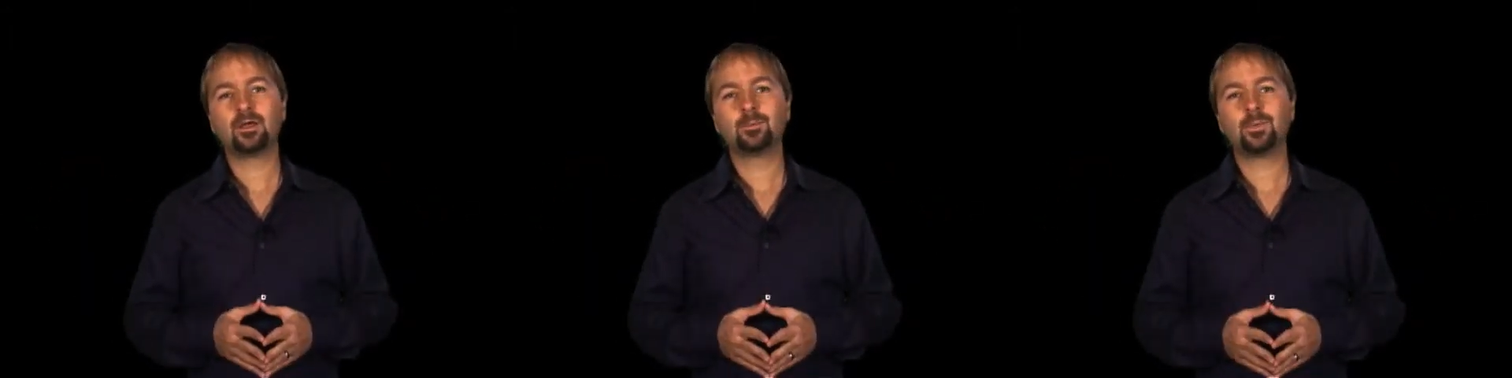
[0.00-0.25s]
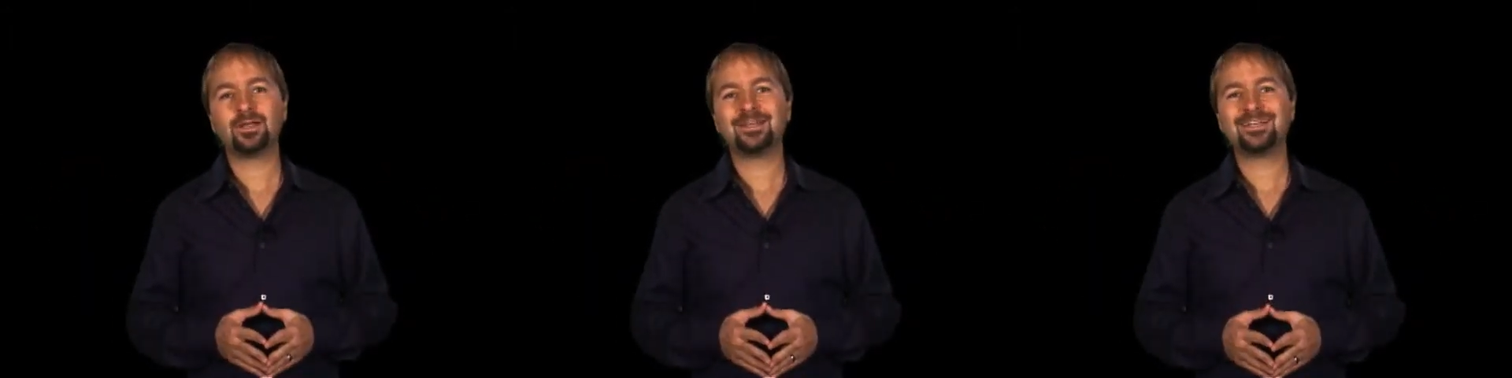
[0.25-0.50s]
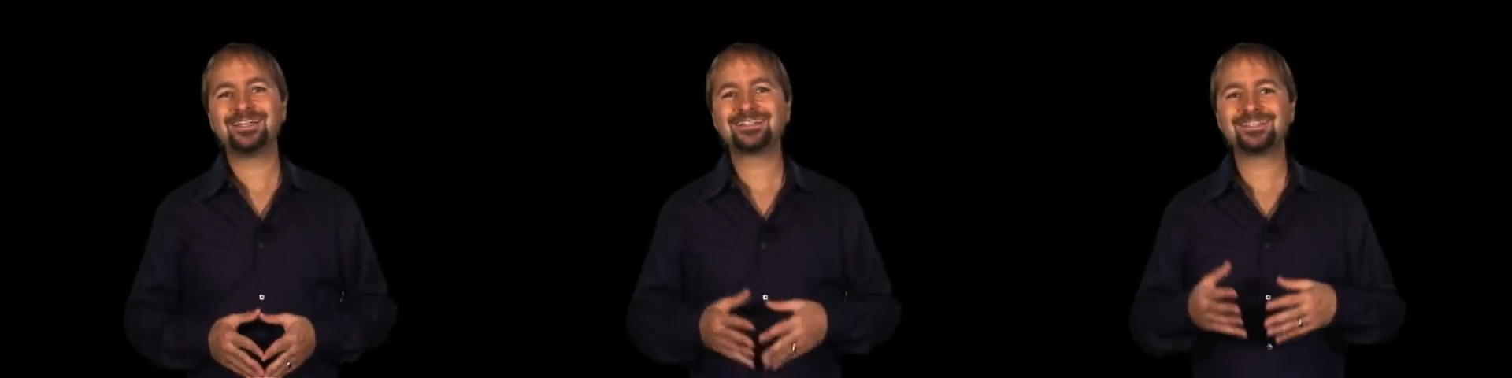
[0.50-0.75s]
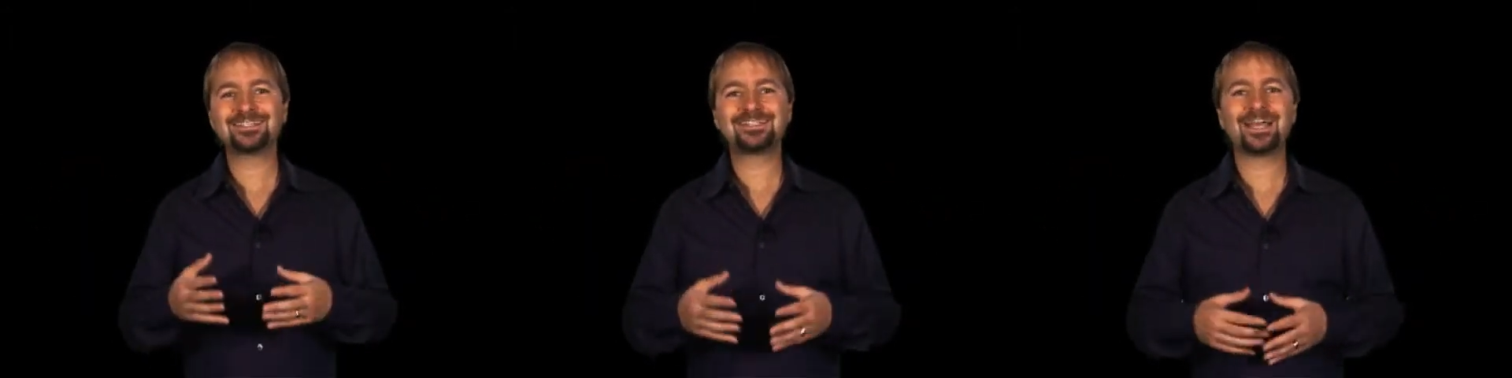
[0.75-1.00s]
but it
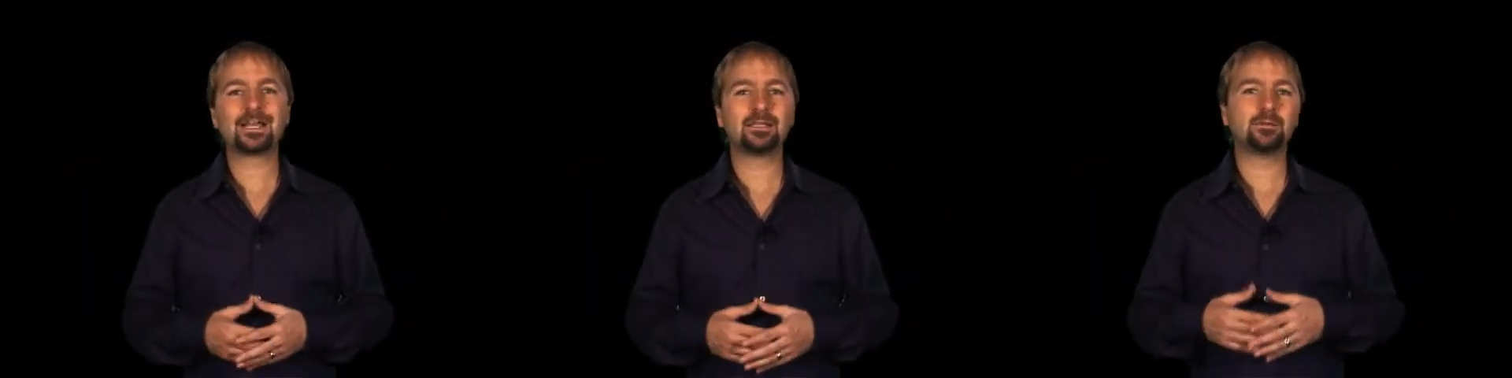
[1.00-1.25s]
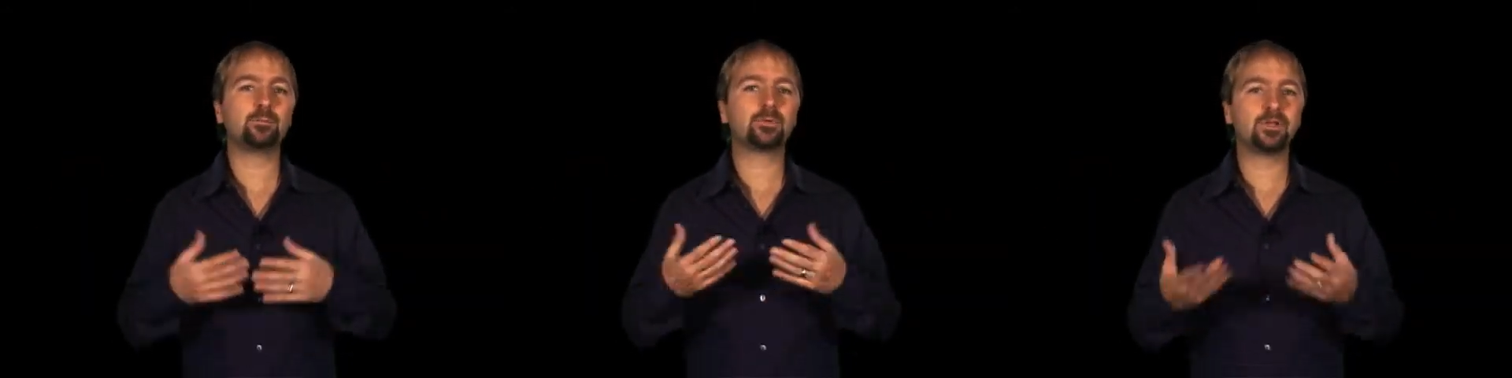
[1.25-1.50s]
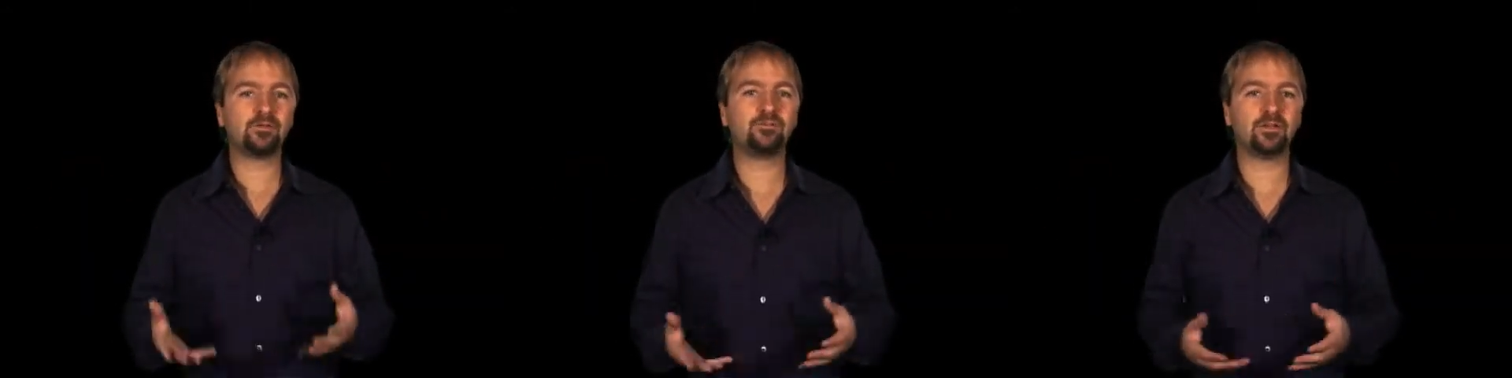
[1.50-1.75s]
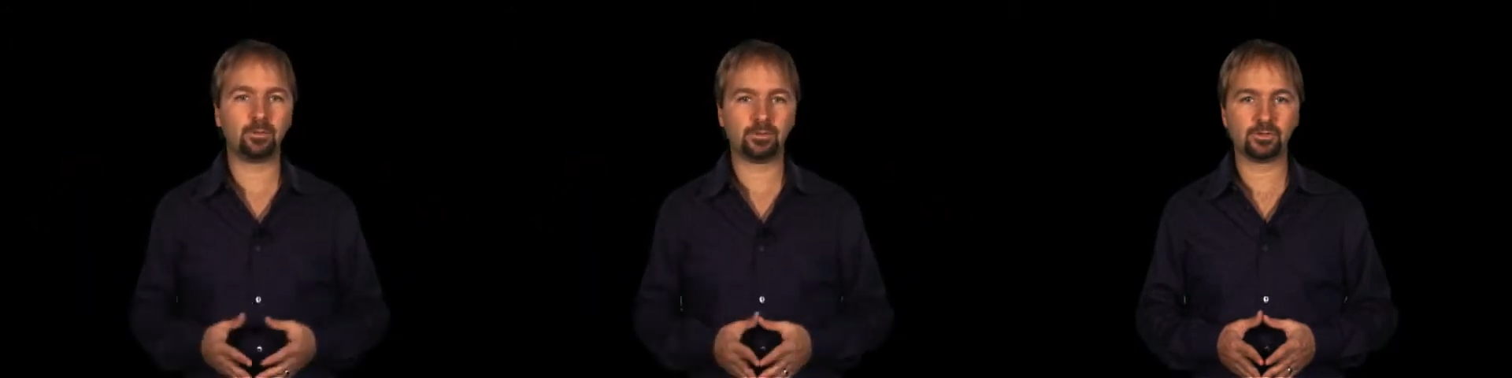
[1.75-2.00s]
isn't exactly
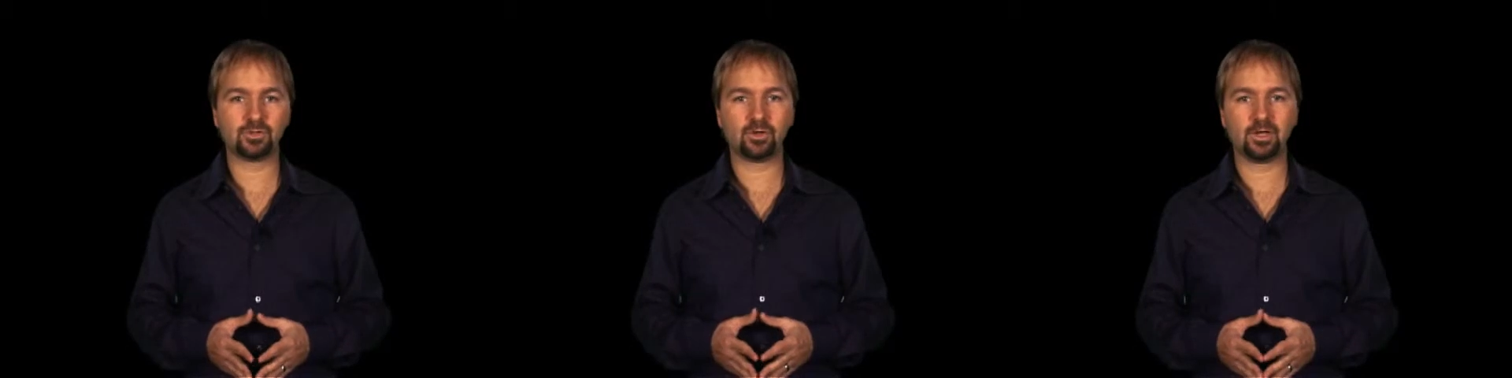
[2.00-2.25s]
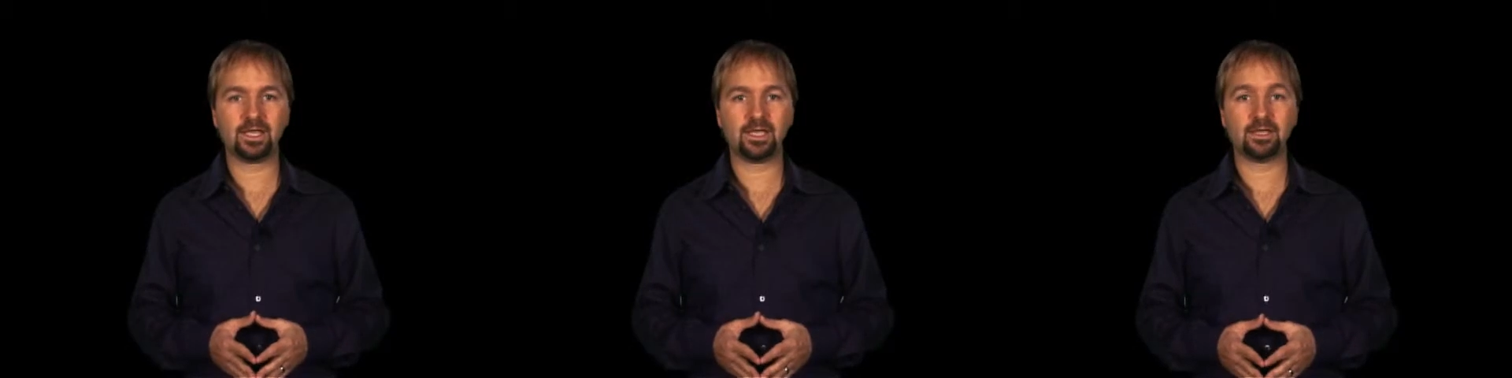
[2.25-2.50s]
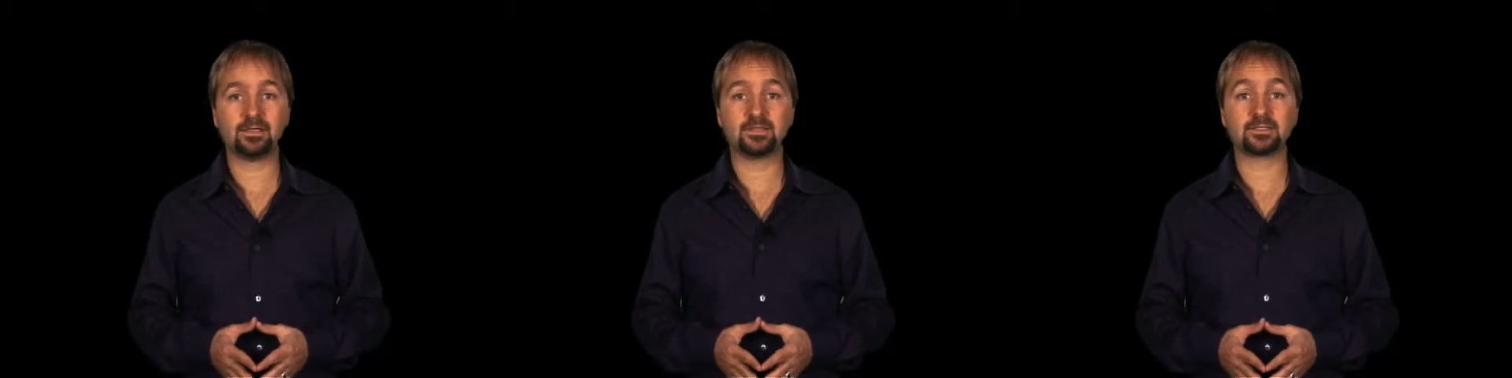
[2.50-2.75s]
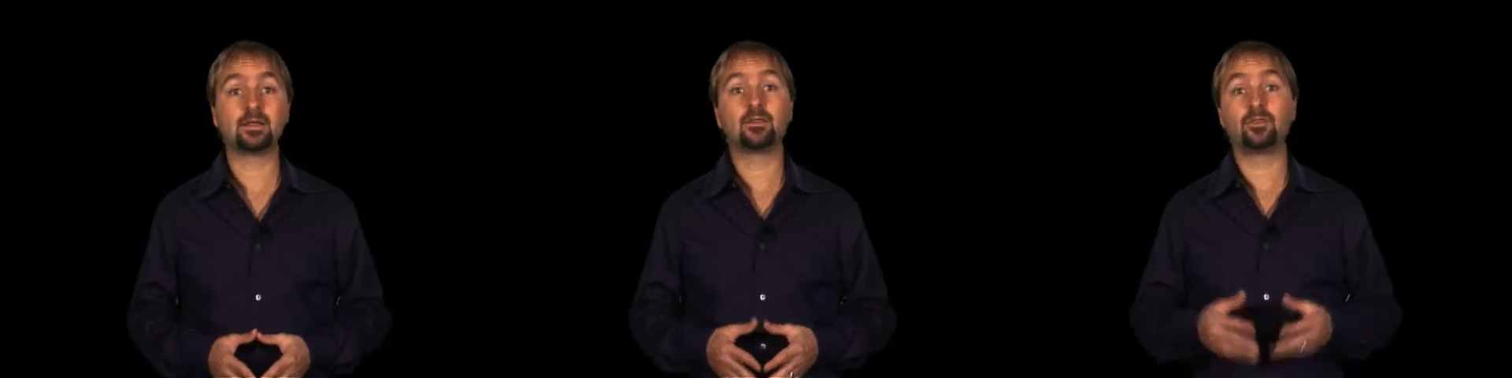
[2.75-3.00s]
bluffing when your drawing hand
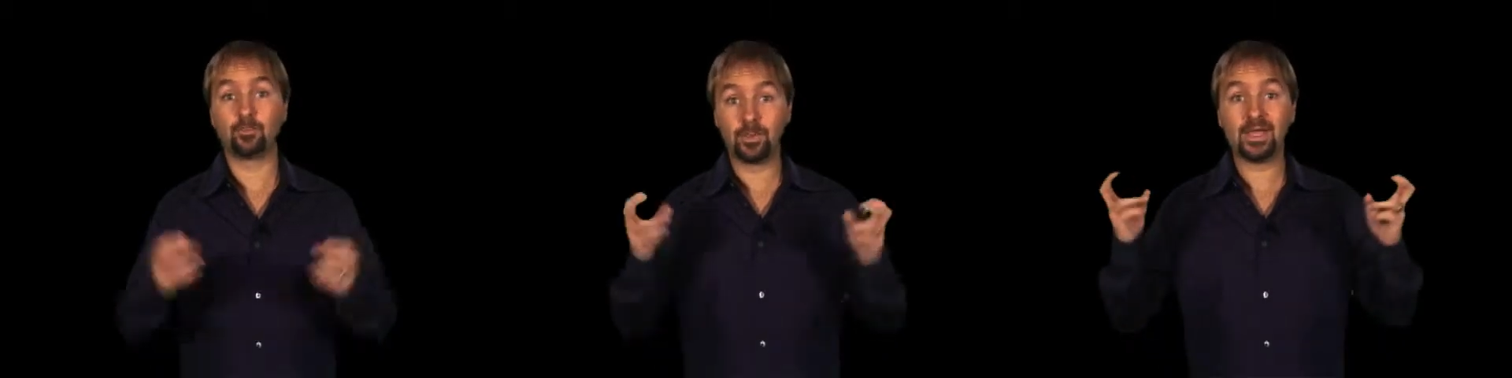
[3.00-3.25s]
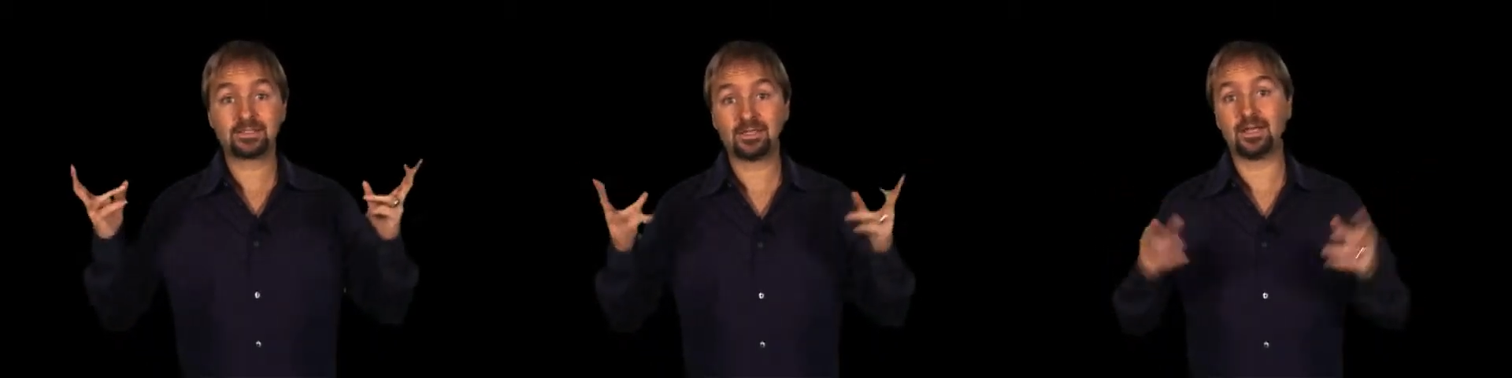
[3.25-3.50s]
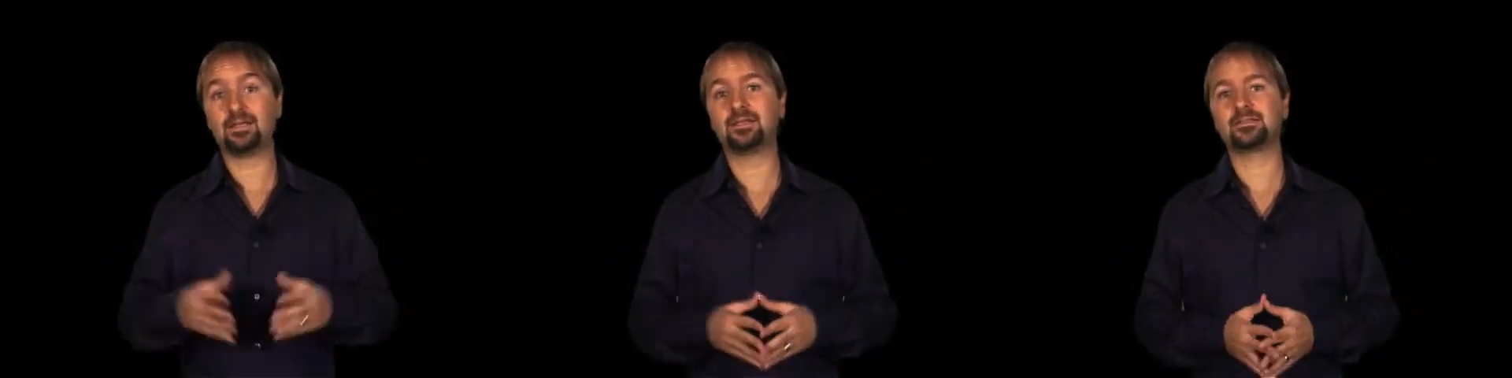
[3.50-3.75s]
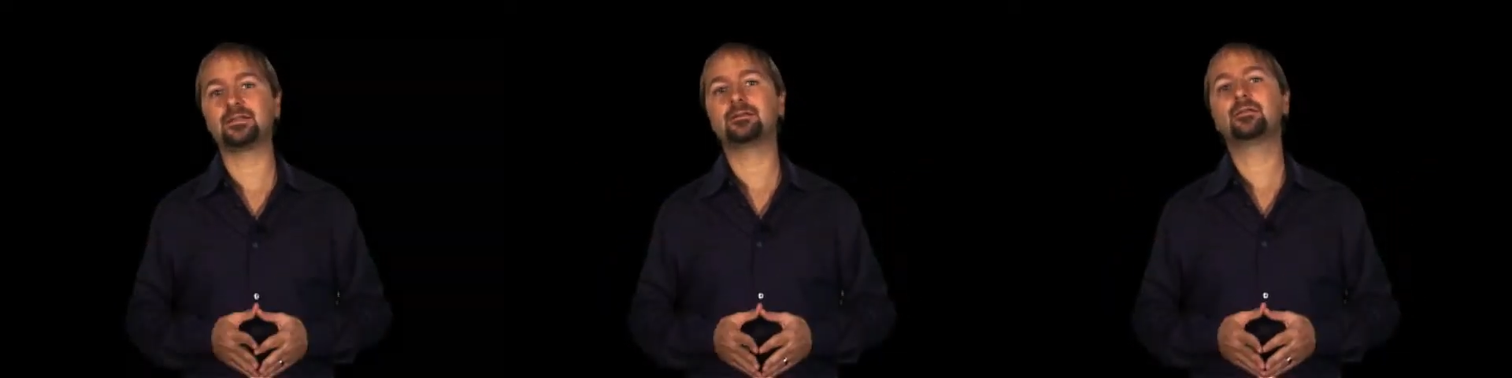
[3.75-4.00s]
is the best hand,
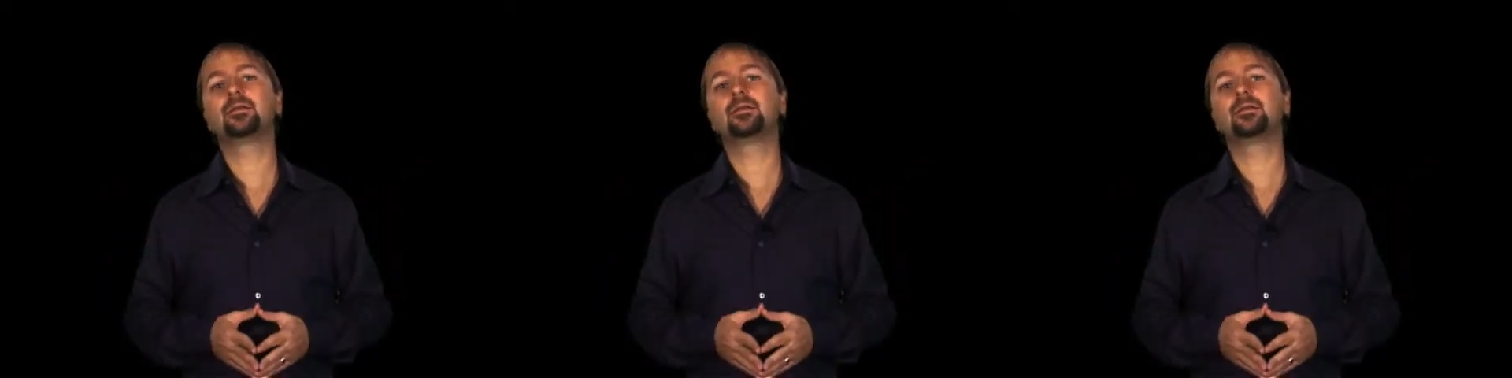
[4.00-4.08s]
is it?